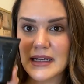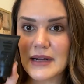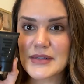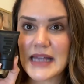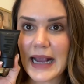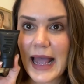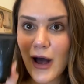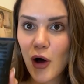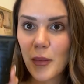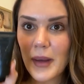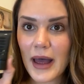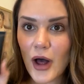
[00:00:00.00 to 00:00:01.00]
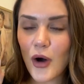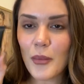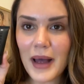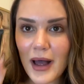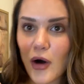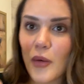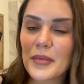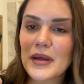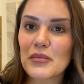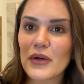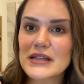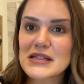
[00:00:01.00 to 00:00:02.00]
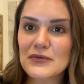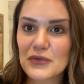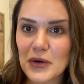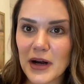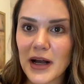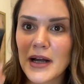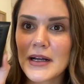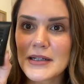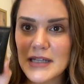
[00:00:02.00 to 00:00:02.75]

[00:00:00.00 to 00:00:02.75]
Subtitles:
And I was like, help, people at Sephora.